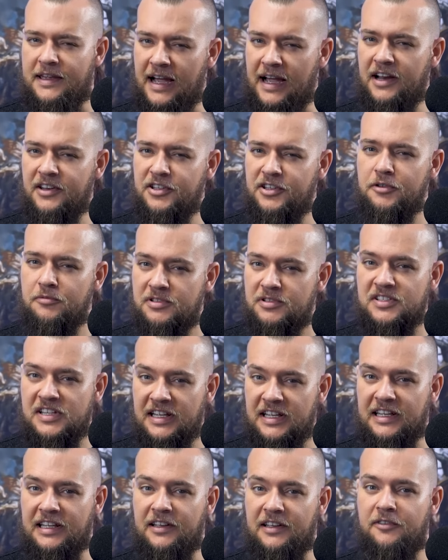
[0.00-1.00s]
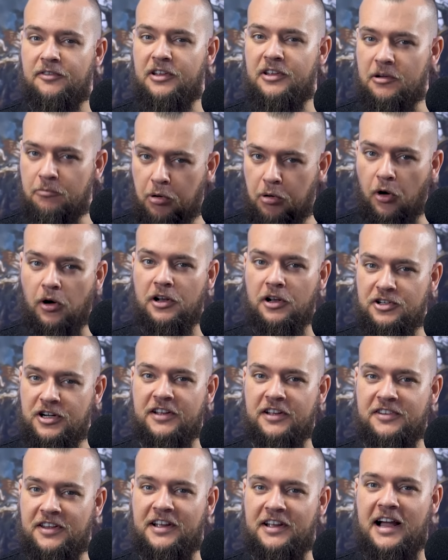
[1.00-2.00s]
Can you see the
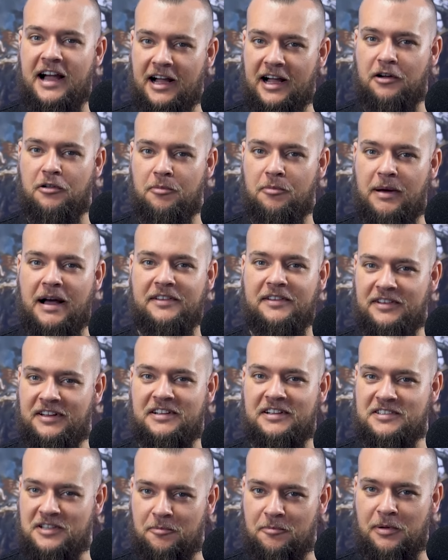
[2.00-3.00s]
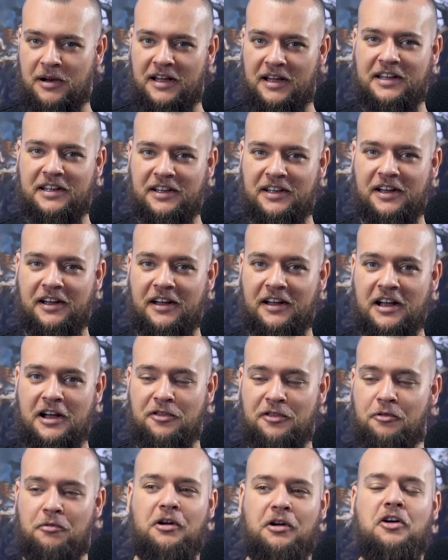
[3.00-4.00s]
apologetic acrobatics at play here?
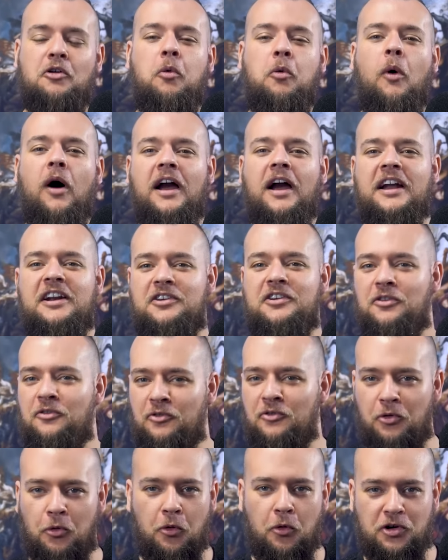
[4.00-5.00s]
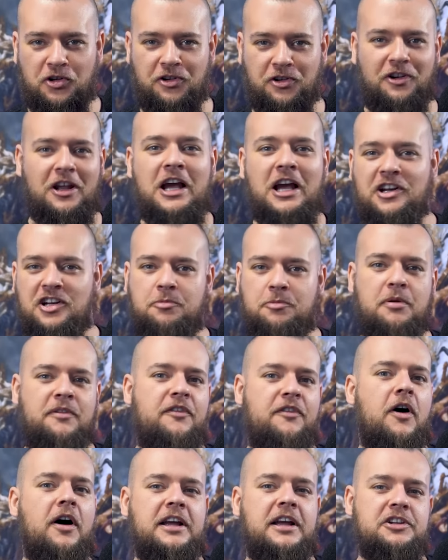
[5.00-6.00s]
The required contortion to
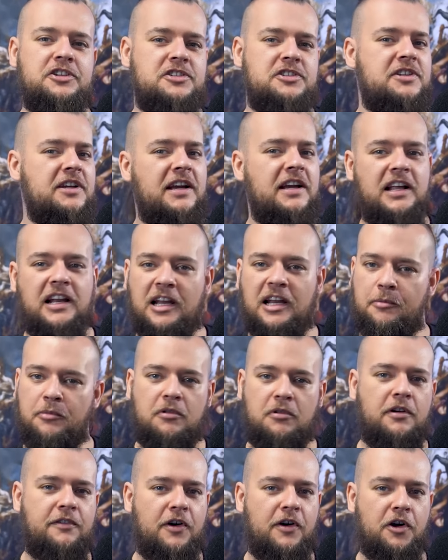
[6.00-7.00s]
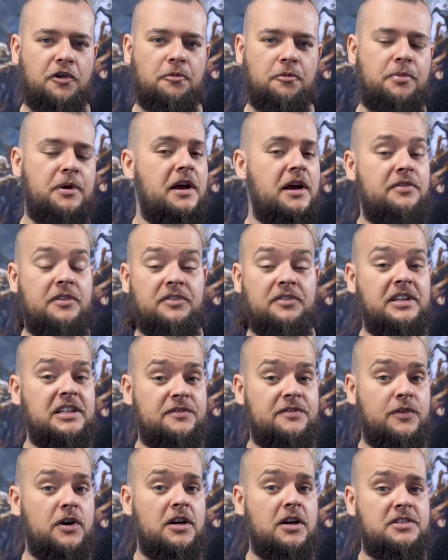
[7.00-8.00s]
provide just a glimmer of hope that these
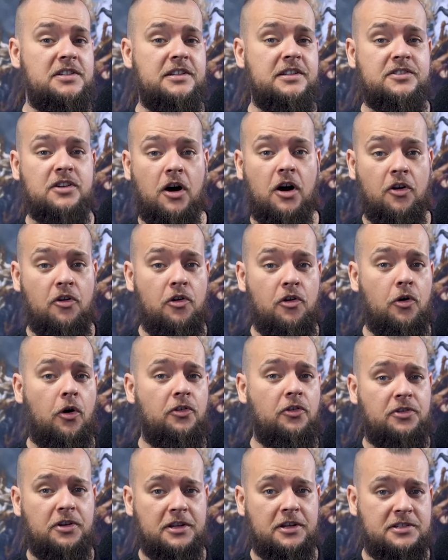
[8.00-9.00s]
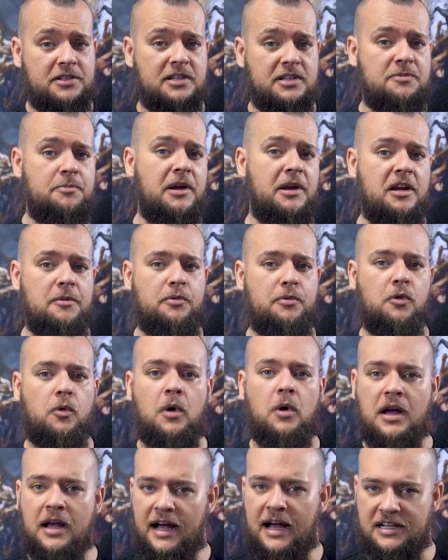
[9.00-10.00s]
verses are not as despicable
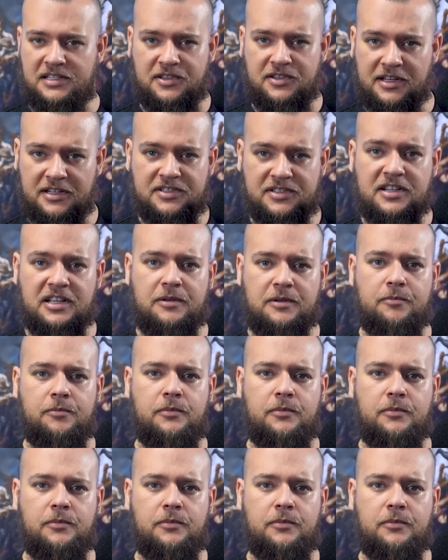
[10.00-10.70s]
as they seem.